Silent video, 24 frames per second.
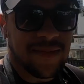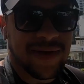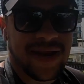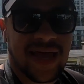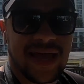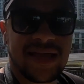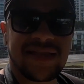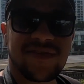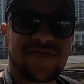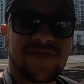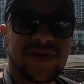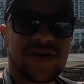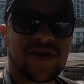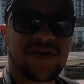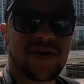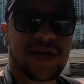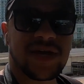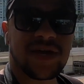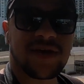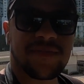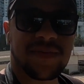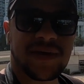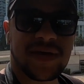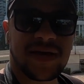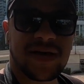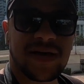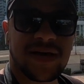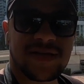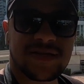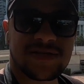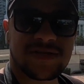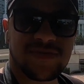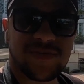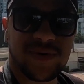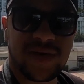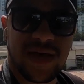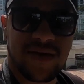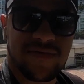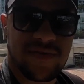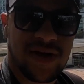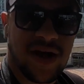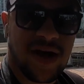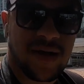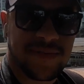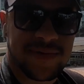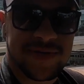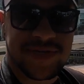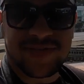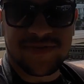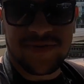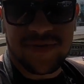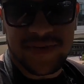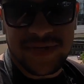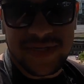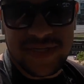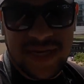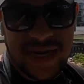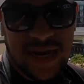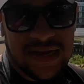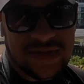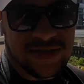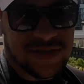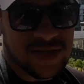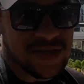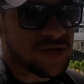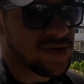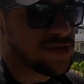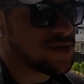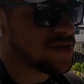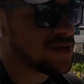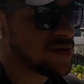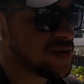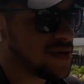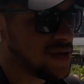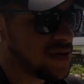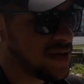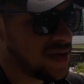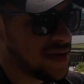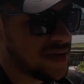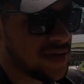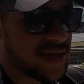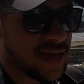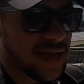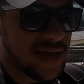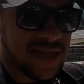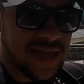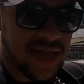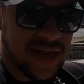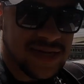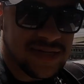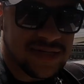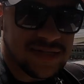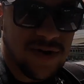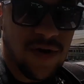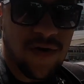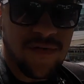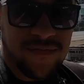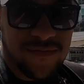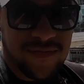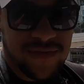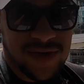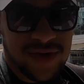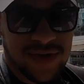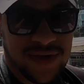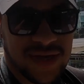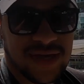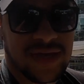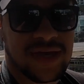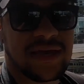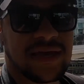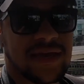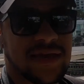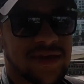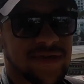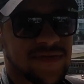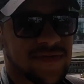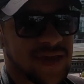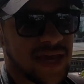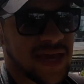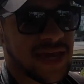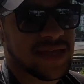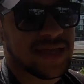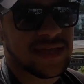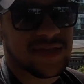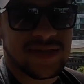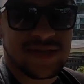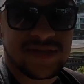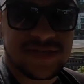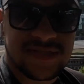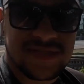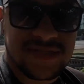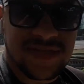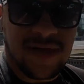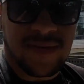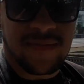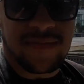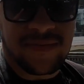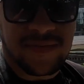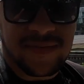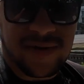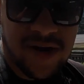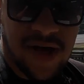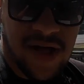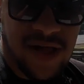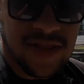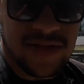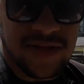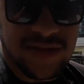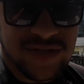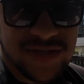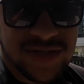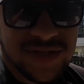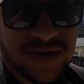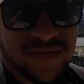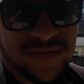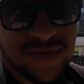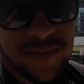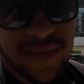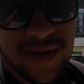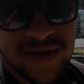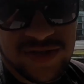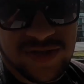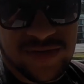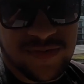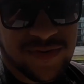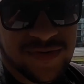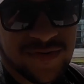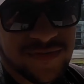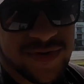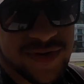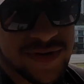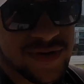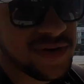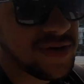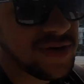gonna end the video here because we have accomplished what we set out to do. And that is, hopefully you've gained some knowledge of the Metromover.